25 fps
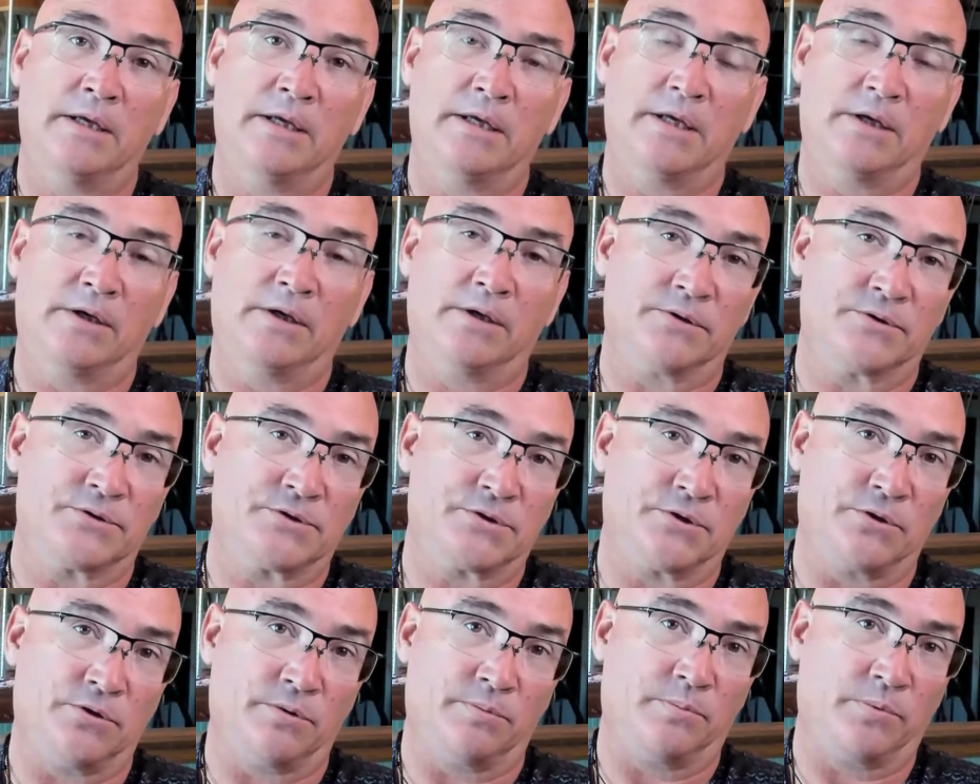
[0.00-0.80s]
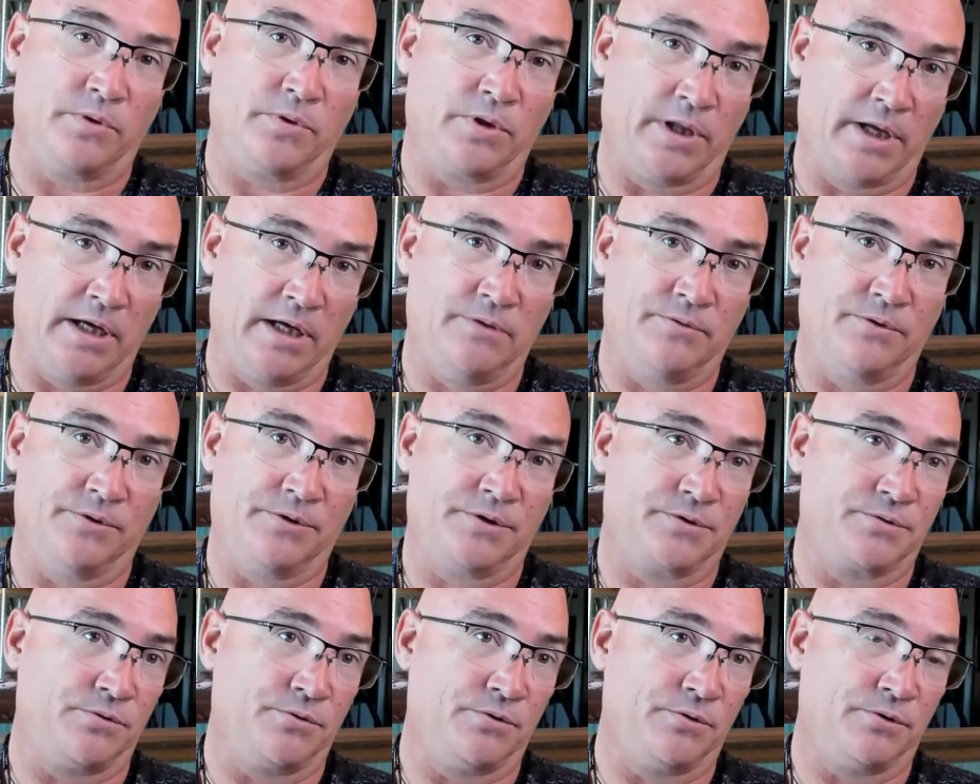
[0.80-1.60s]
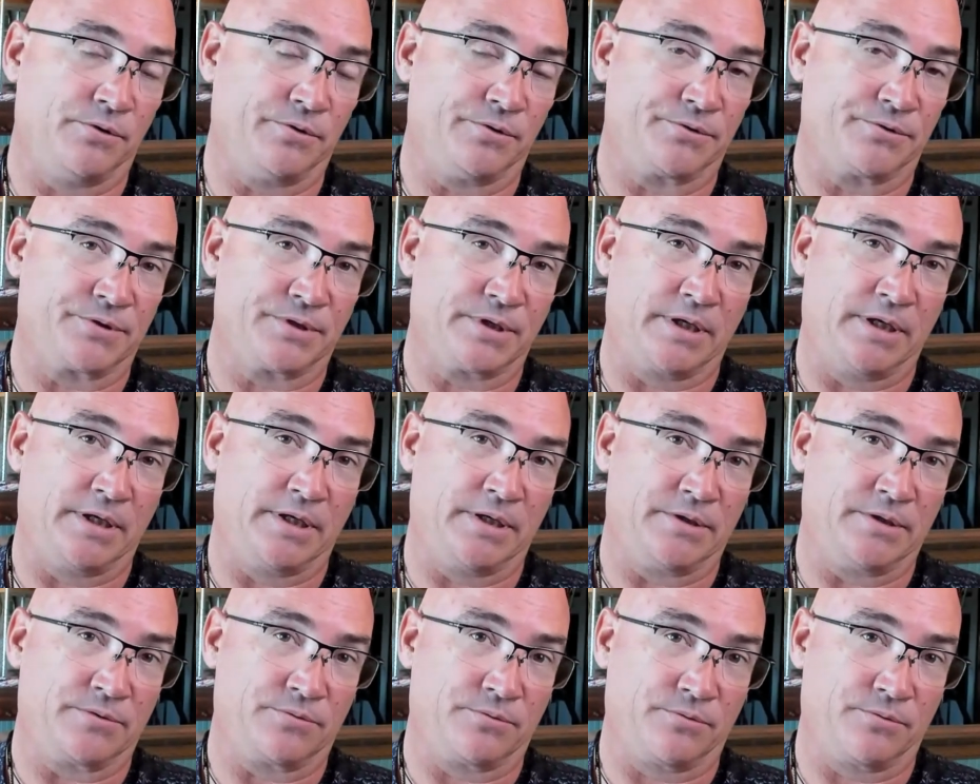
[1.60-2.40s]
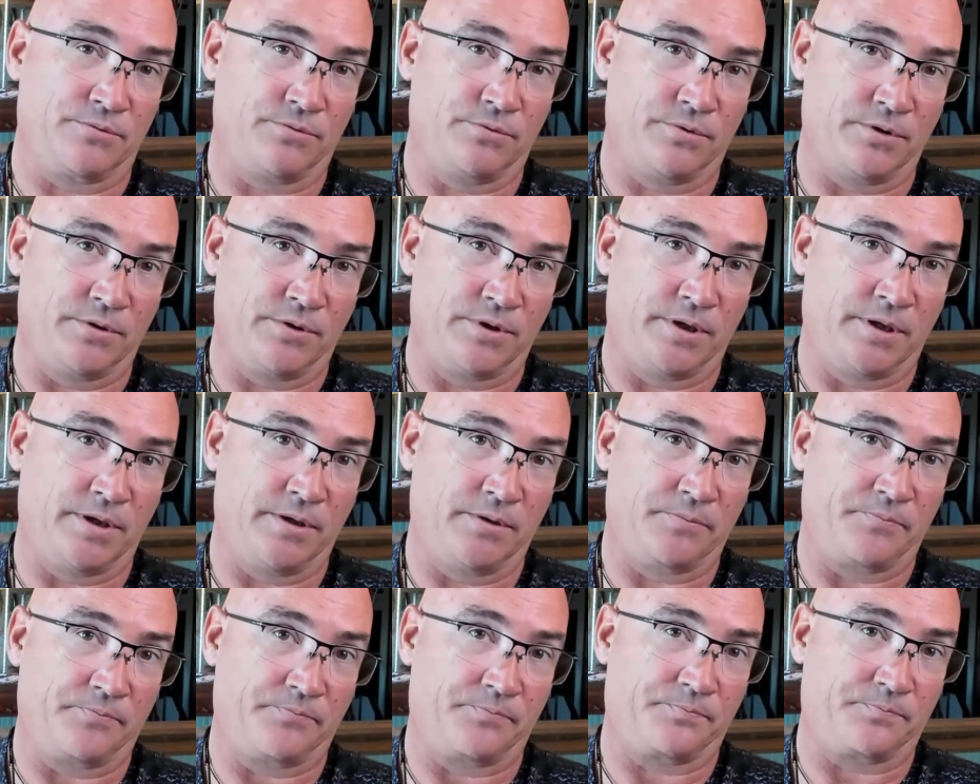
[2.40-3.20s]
you know so playing with the tools is really